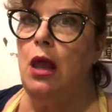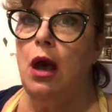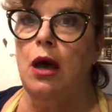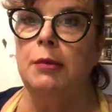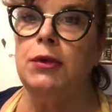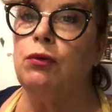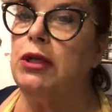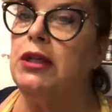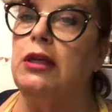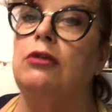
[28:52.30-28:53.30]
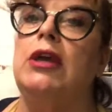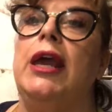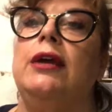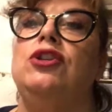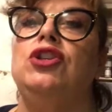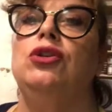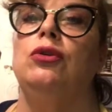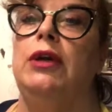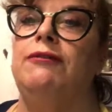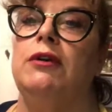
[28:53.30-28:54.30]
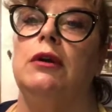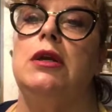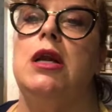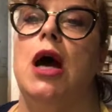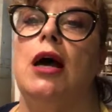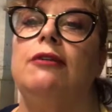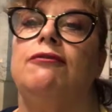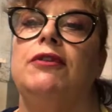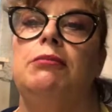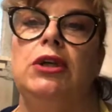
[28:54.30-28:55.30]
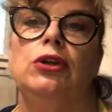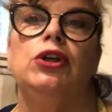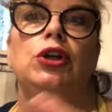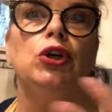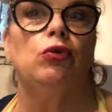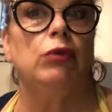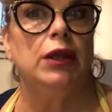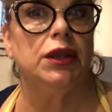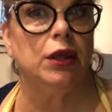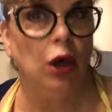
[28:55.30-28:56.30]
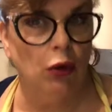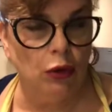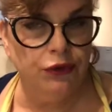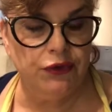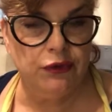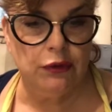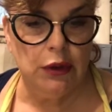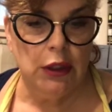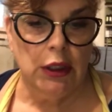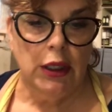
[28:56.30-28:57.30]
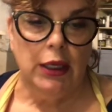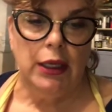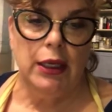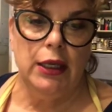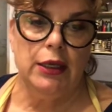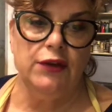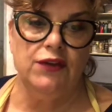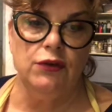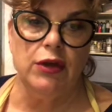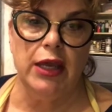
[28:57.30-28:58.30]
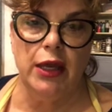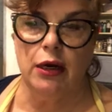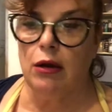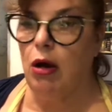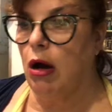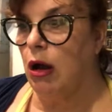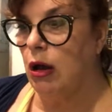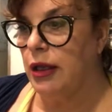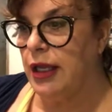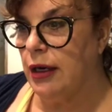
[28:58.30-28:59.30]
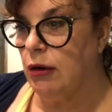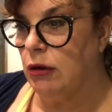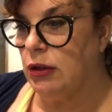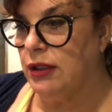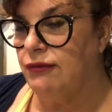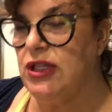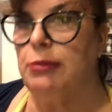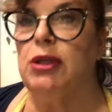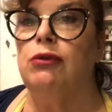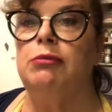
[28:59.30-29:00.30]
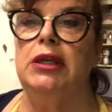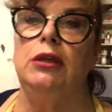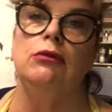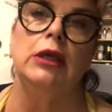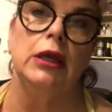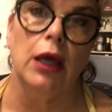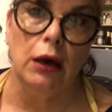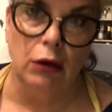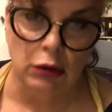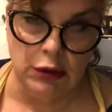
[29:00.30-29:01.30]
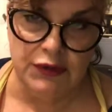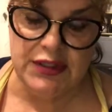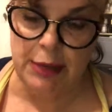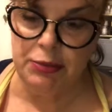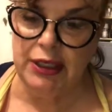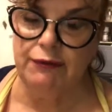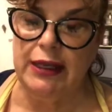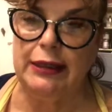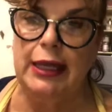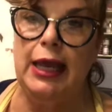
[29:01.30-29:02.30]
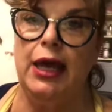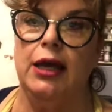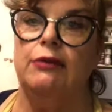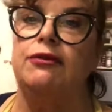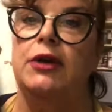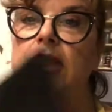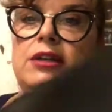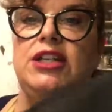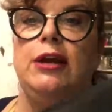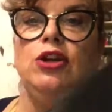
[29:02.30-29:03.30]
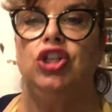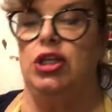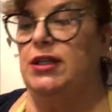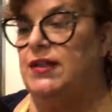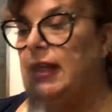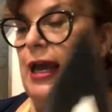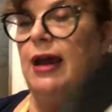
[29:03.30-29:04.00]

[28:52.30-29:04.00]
The one thing you can do if you're not familiar with golds is you can get a hold of W&B, you can get a hold of Sep Leaf, and they have tear sheets that